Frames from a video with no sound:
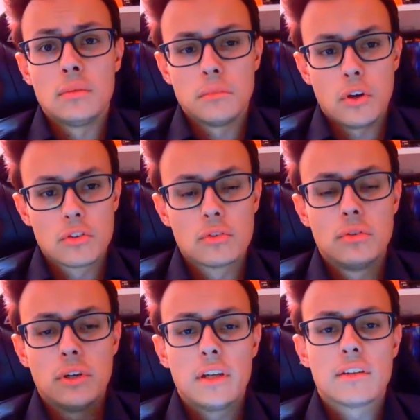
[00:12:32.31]
also
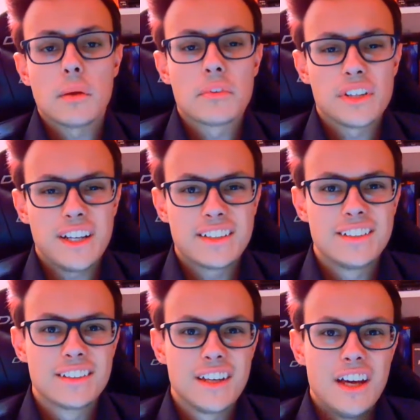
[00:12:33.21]
create something like
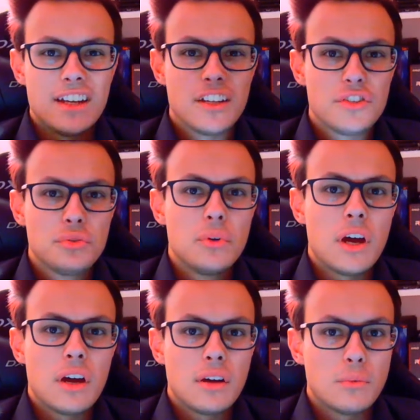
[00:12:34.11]
this, that you are